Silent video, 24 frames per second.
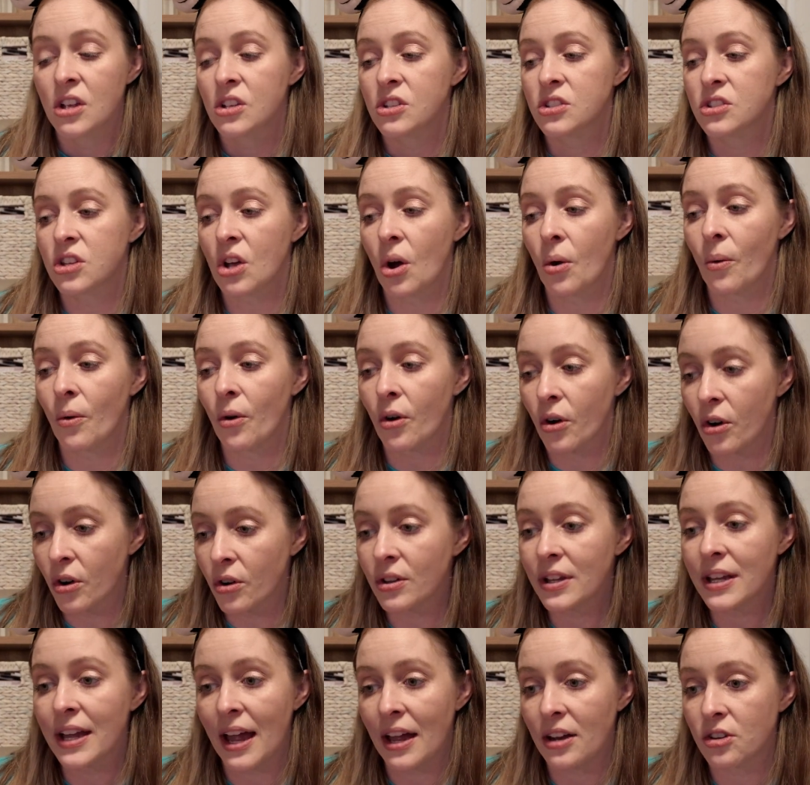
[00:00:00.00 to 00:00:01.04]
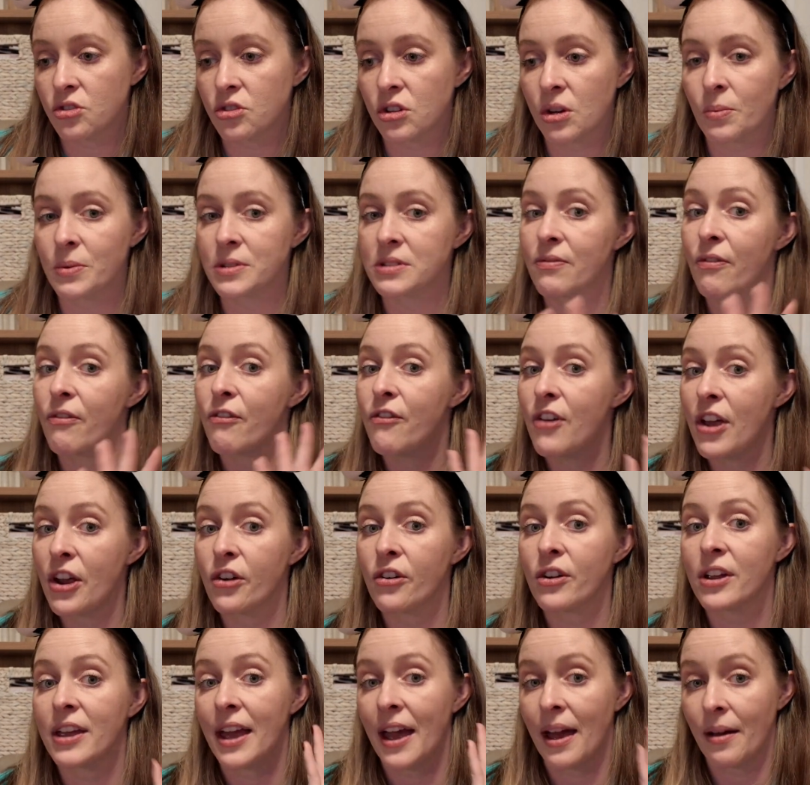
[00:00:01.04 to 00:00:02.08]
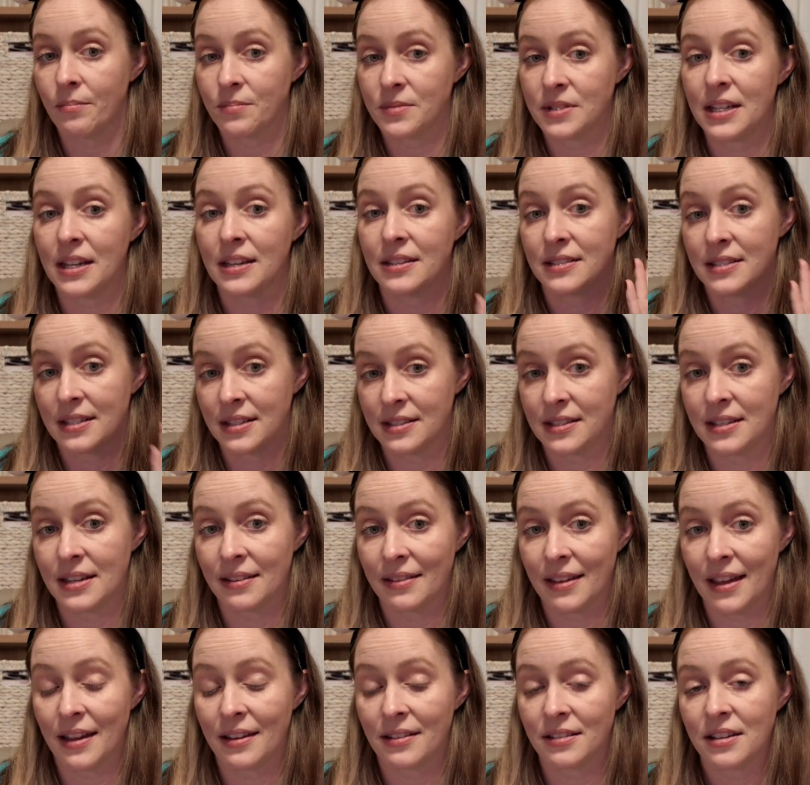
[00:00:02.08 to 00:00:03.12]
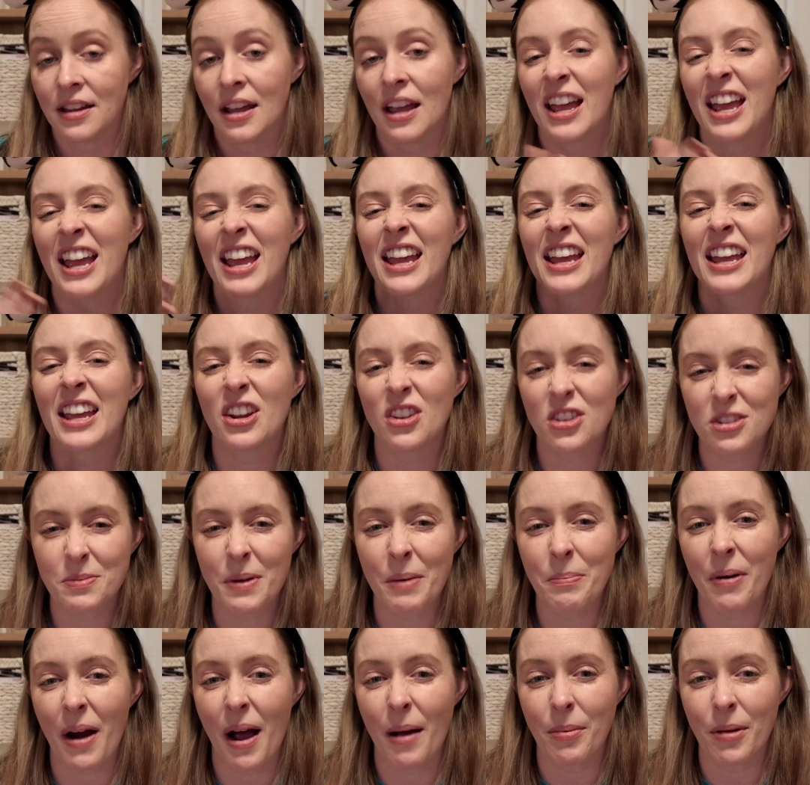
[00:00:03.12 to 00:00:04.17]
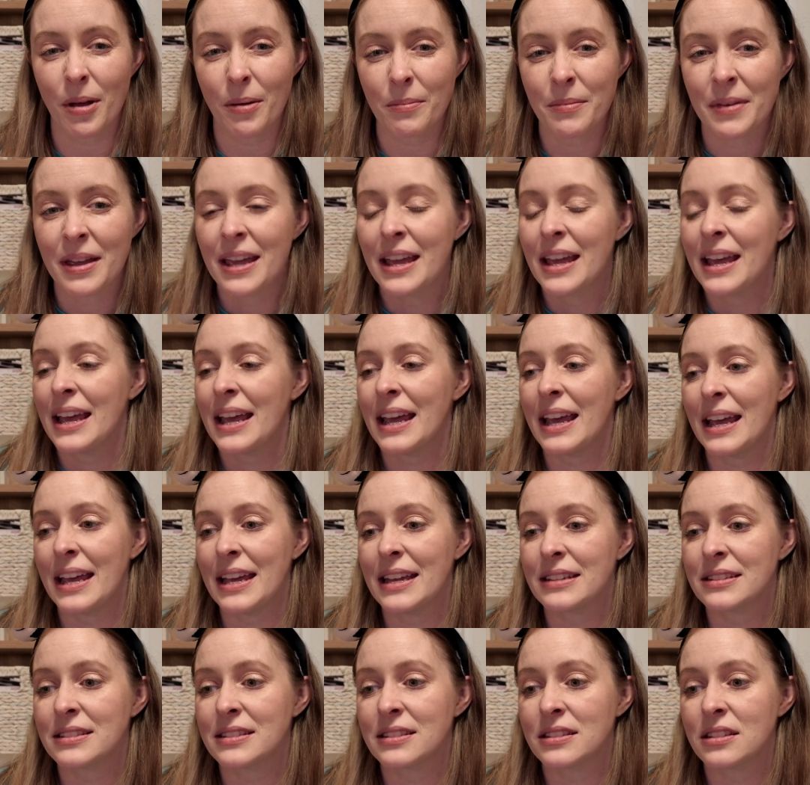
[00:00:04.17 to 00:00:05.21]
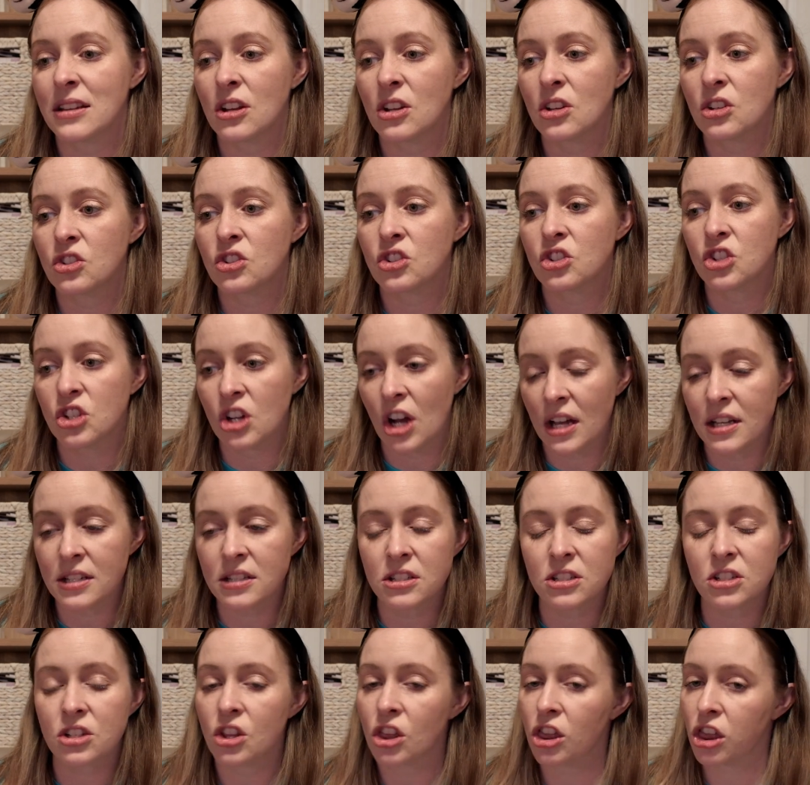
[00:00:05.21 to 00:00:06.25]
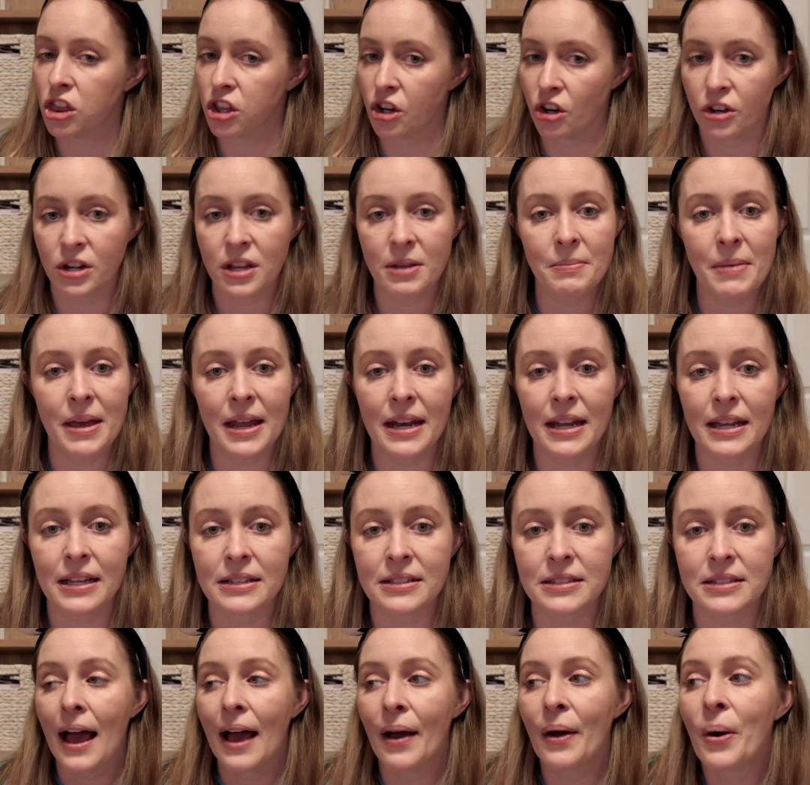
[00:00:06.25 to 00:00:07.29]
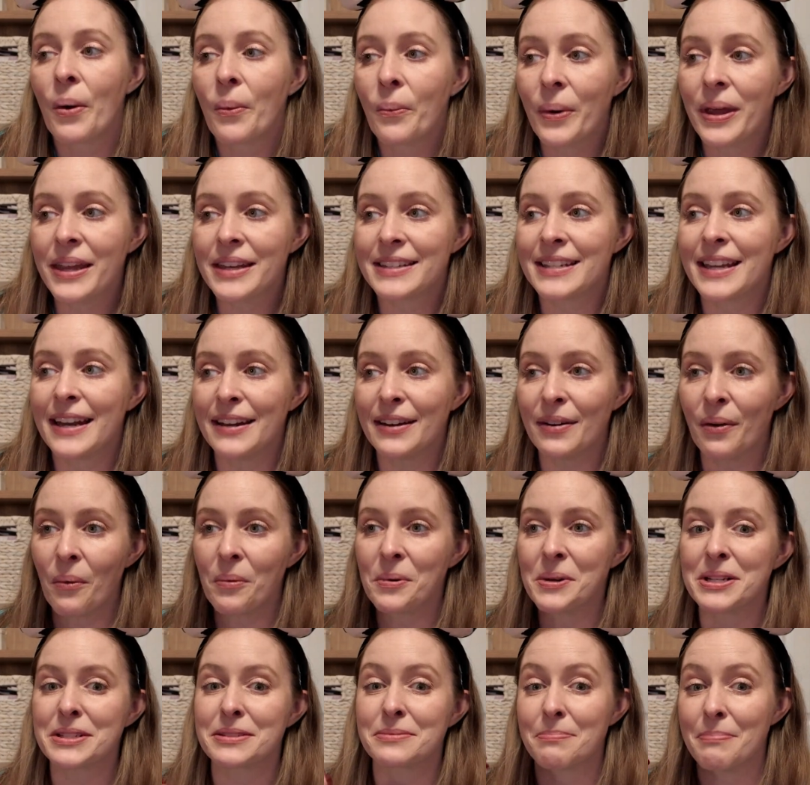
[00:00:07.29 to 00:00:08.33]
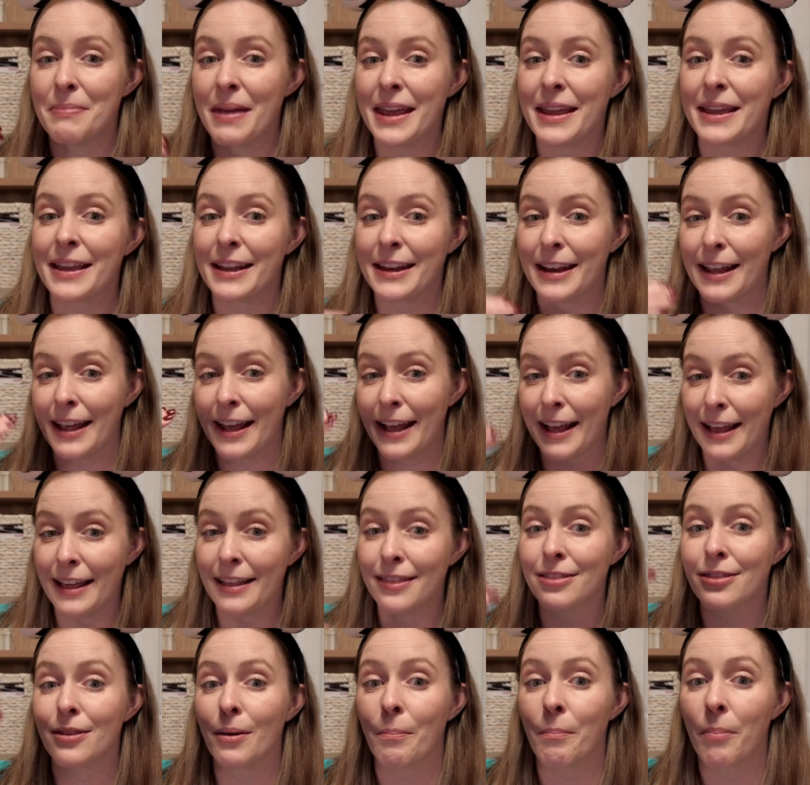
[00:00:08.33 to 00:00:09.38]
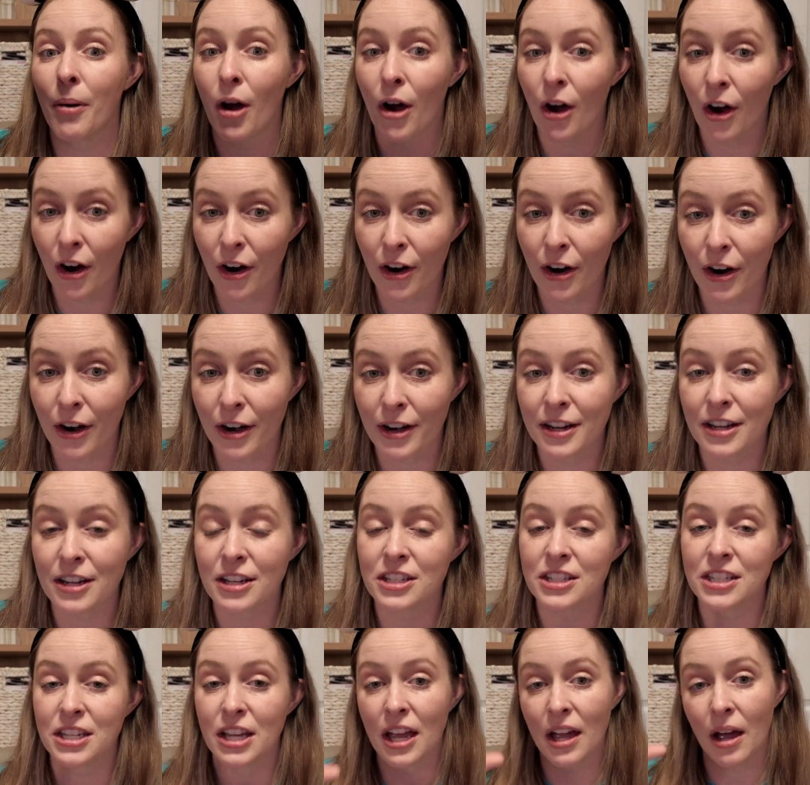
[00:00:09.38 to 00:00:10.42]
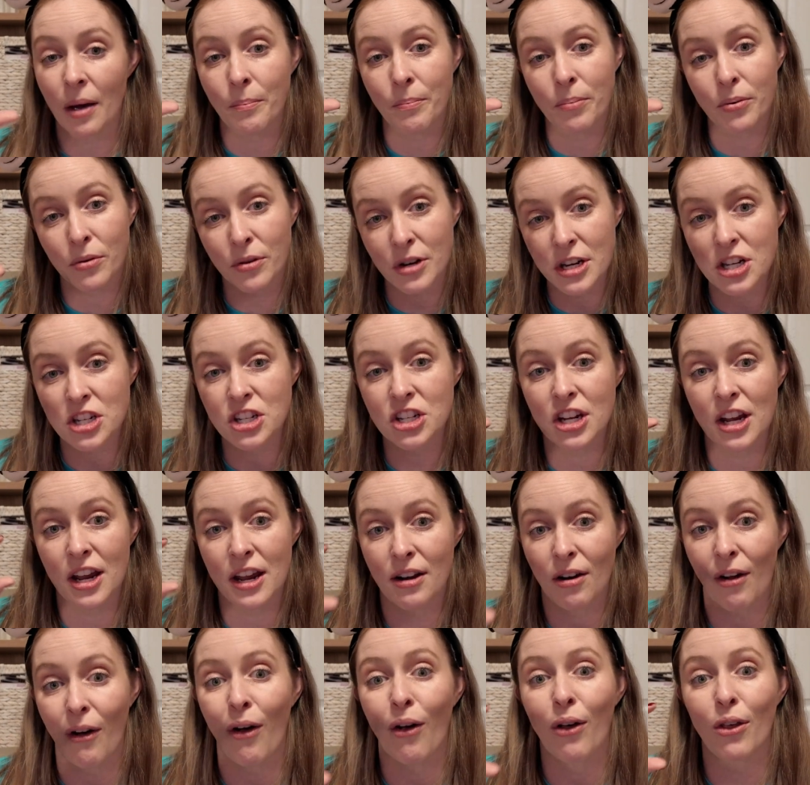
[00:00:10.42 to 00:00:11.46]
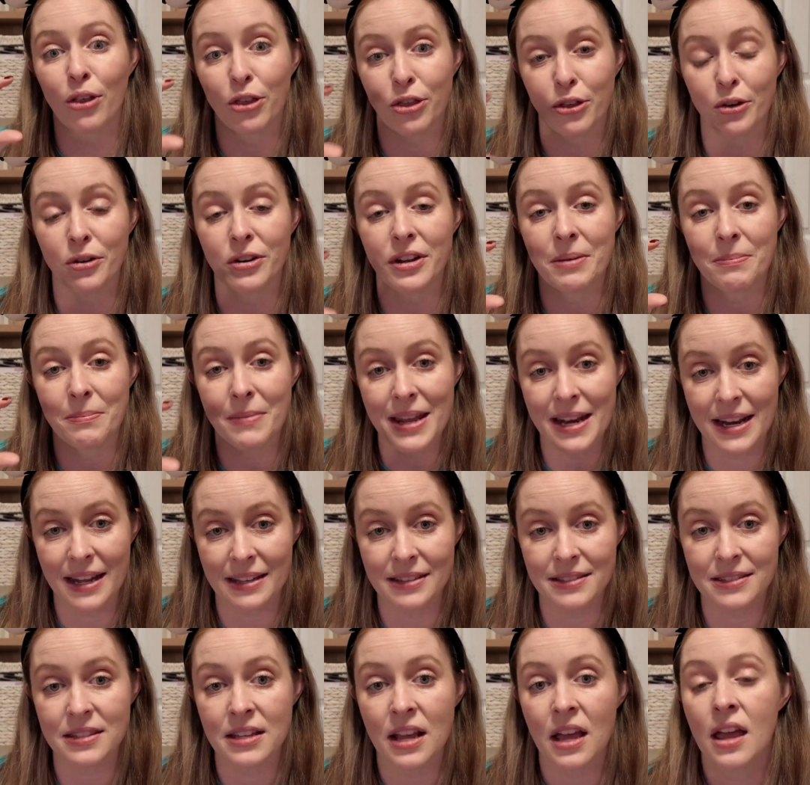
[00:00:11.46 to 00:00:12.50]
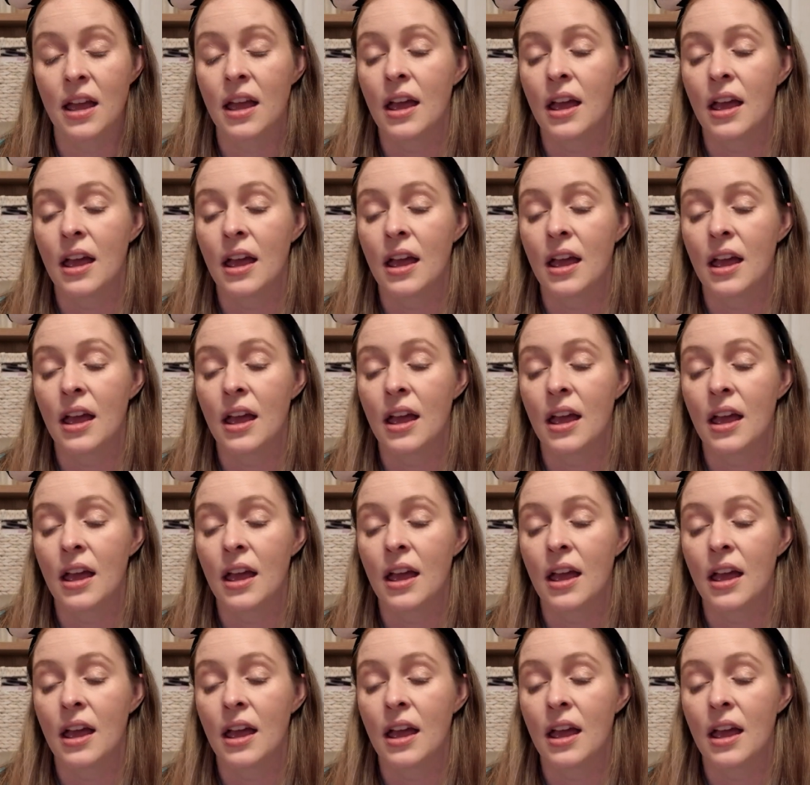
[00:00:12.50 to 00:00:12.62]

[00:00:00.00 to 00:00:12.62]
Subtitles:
So early entry was very empty at Disneyland. Here's my problem. It's just 30 minutes. We didn't always make it in the park to appreciate all 30 minutes.